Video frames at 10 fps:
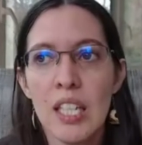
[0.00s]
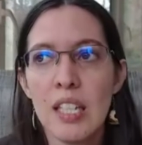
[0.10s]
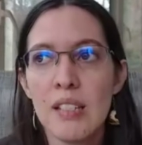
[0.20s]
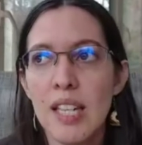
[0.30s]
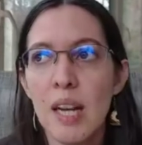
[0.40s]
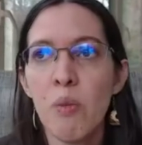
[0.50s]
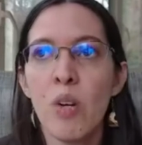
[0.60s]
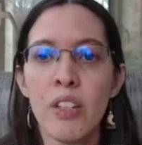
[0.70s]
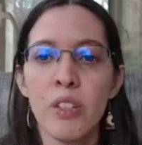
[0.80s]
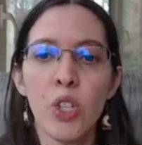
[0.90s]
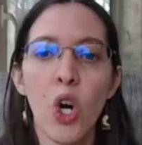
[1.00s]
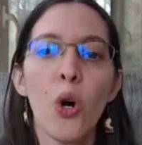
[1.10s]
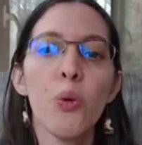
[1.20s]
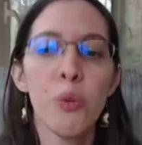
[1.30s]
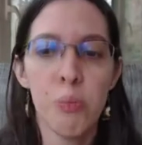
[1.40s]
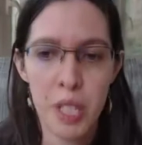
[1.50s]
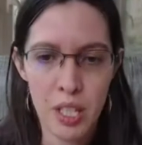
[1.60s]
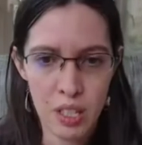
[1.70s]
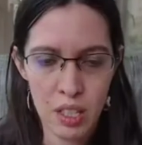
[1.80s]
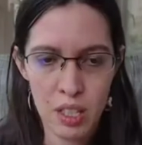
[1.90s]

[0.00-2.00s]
someone told me